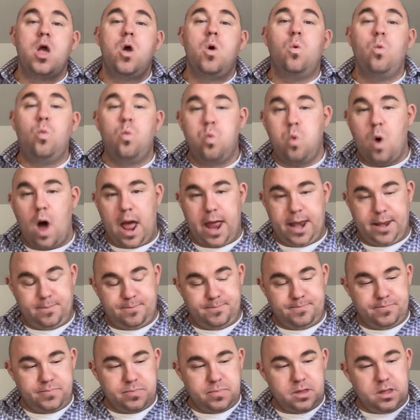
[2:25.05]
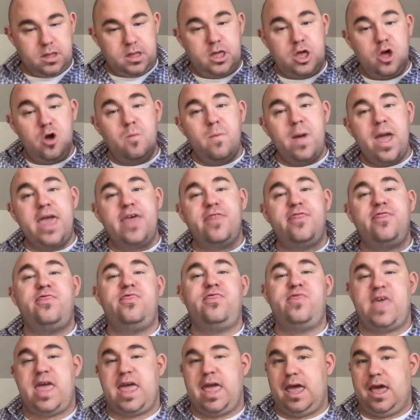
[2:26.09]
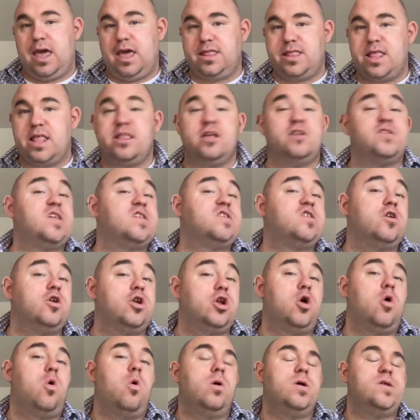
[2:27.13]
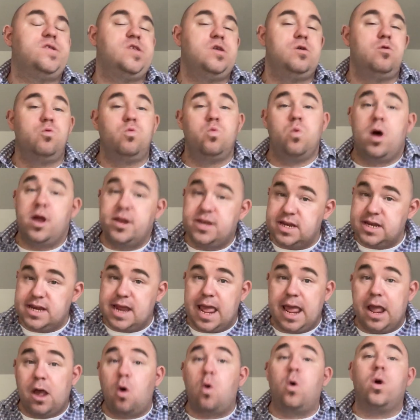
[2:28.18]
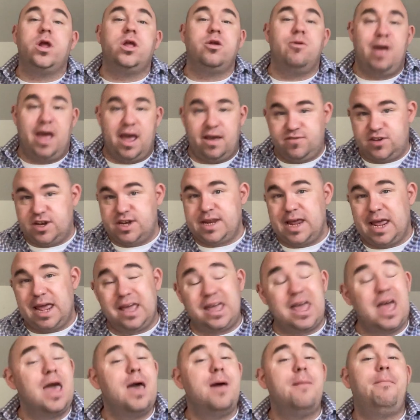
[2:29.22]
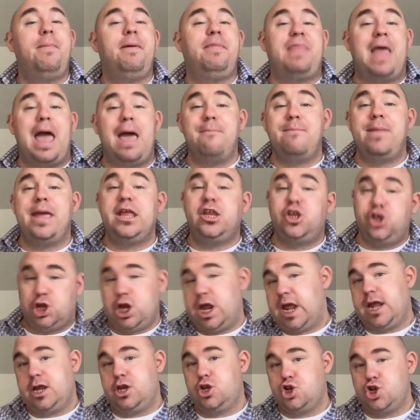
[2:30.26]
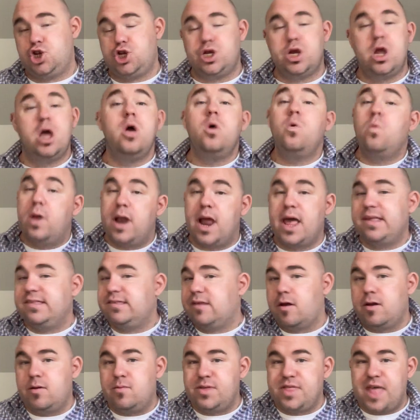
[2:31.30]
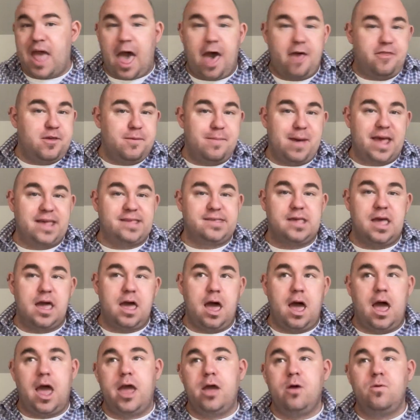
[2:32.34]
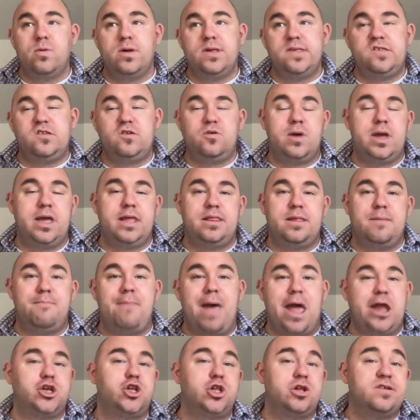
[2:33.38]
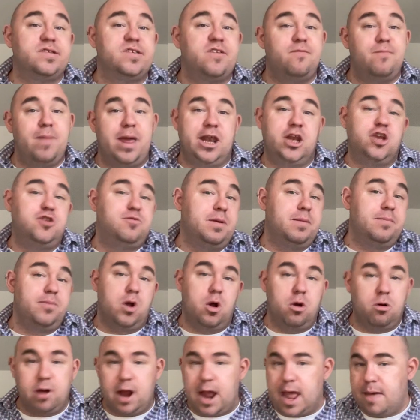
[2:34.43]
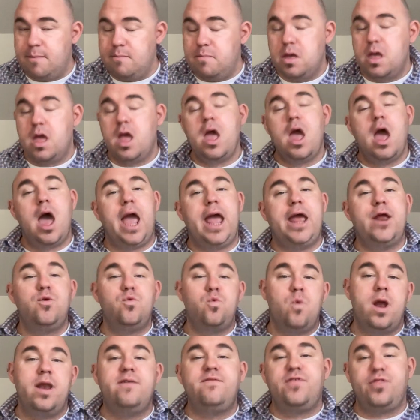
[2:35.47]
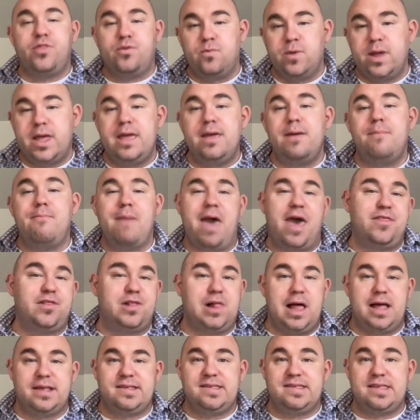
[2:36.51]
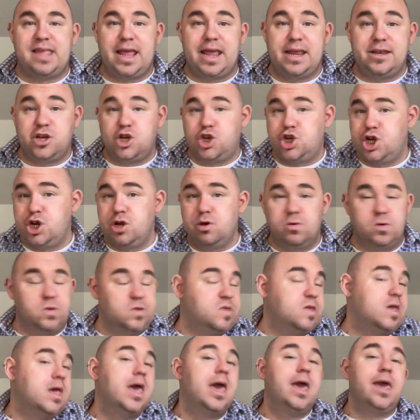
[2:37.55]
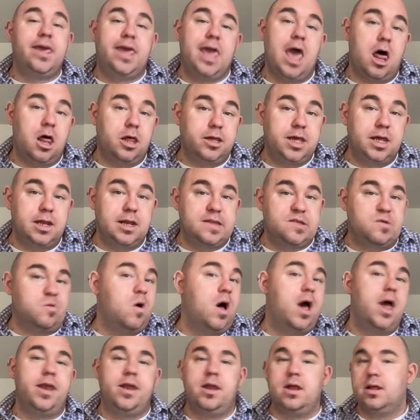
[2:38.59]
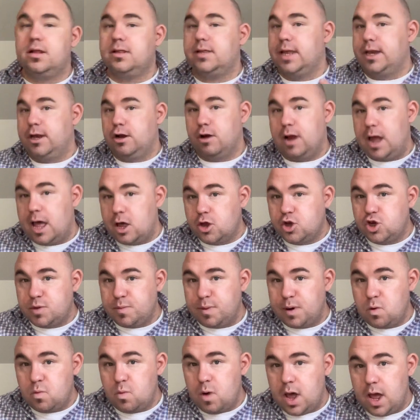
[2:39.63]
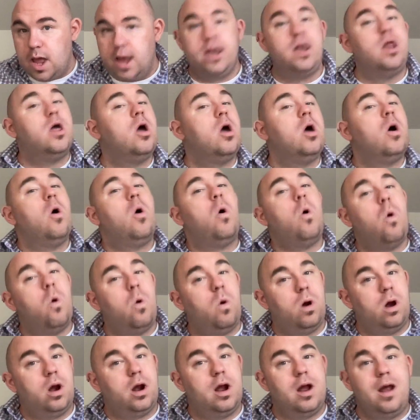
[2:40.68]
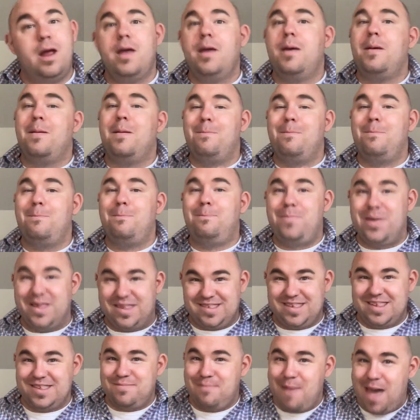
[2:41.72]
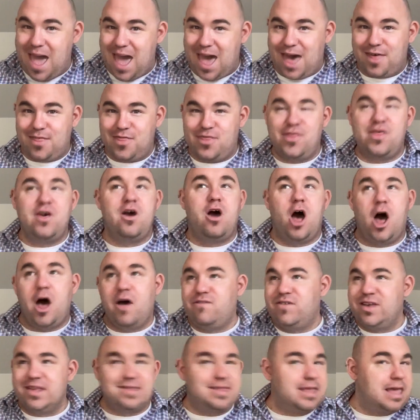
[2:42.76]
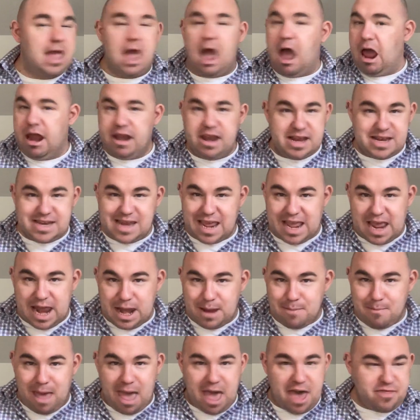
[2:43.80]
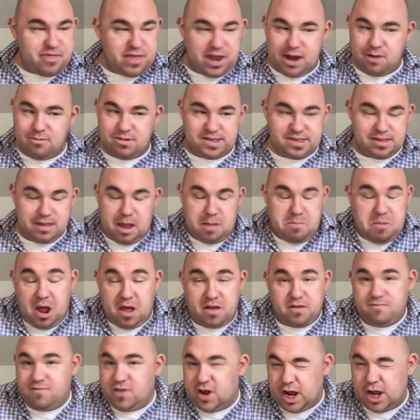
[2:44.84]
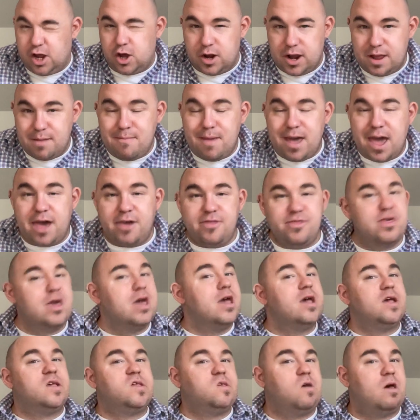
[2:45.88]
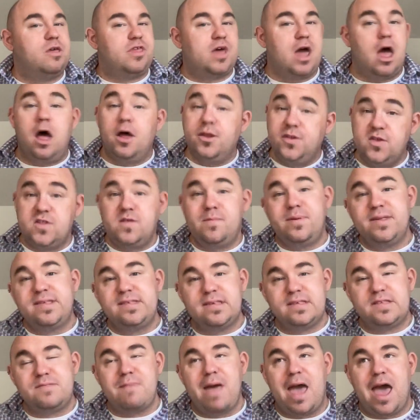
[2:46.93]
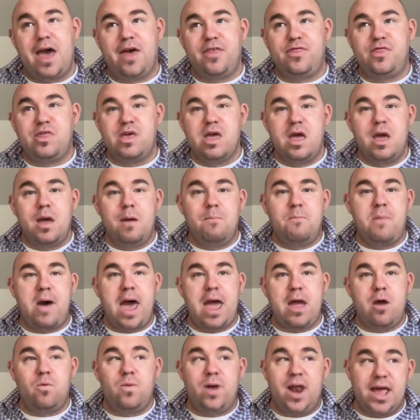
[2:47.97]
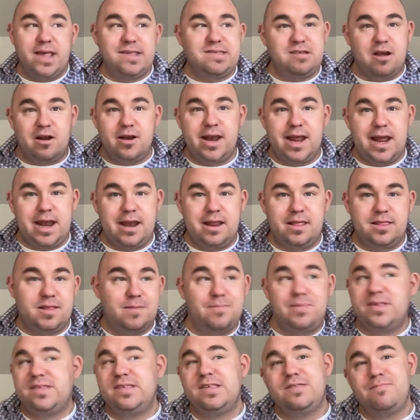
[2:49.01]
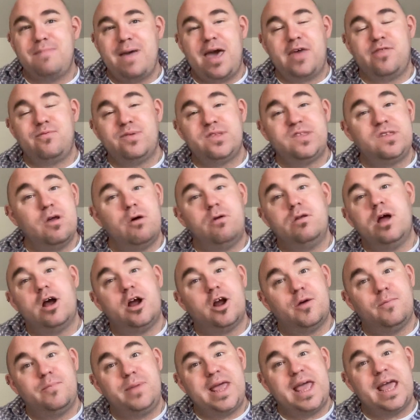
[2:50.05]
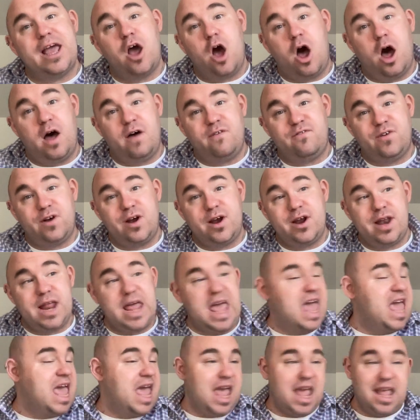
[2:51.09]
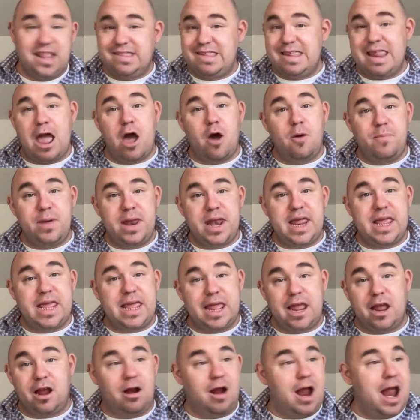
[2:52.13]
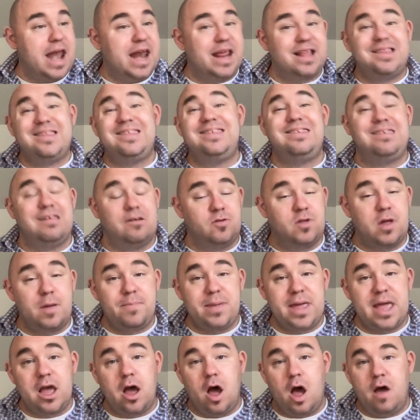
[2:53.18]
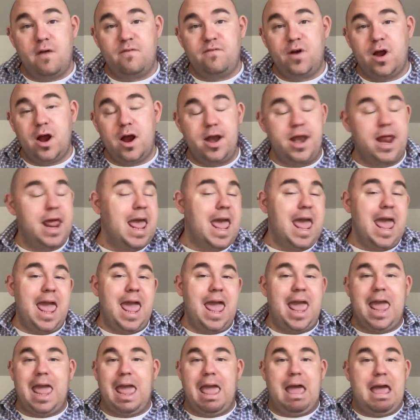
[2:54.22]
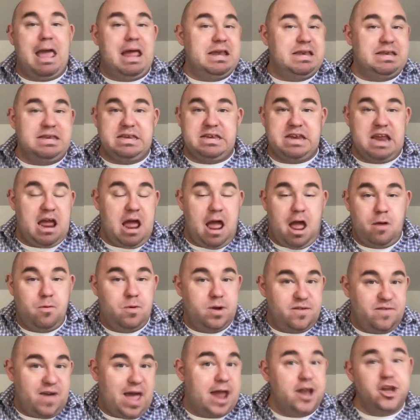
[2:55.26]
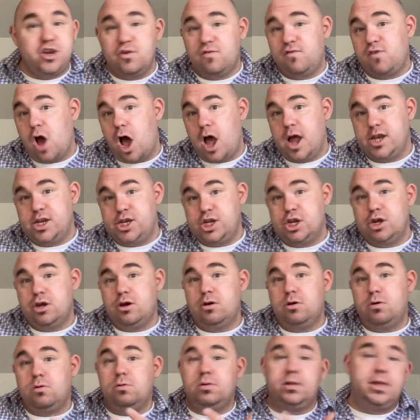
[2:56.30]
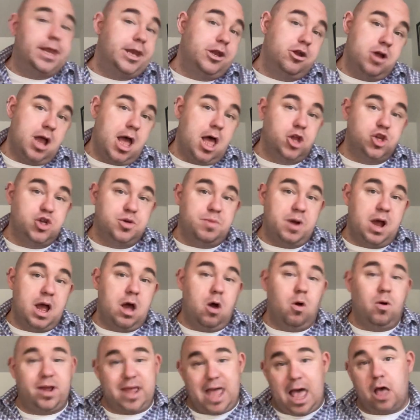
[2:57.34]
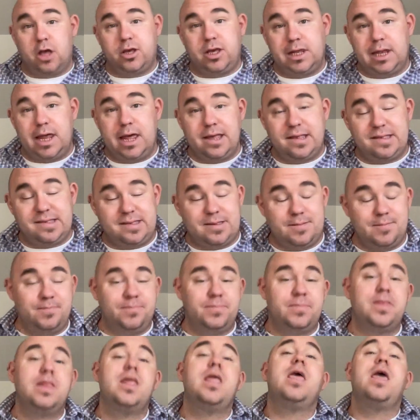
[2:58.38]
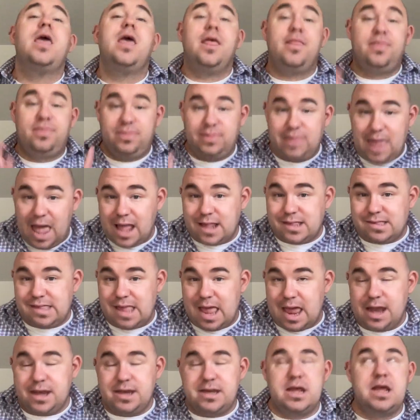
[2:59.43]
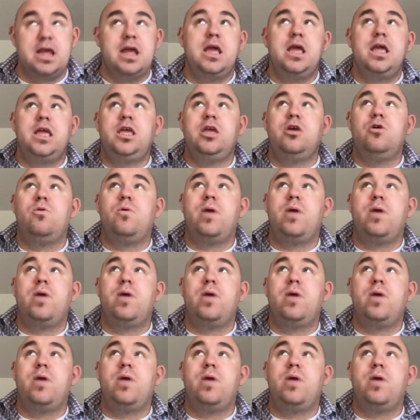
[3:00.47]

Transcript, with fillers: One, you may think that there's a certain course you want to take or you have to take, but that may change. When I started with Athabasca, I was doing the Bachelor's of Management program. I had one of three math classes I had to choose calculus one, linear algebra one, or business math obviously I didn't take any math and I was I'm not very good at math, so I thought I'll do the business math. But when I started, the business math was no longer being offered. It's now been a year and it's still not being offered and I would have had to have gone to linear algebra or calculus. That said, you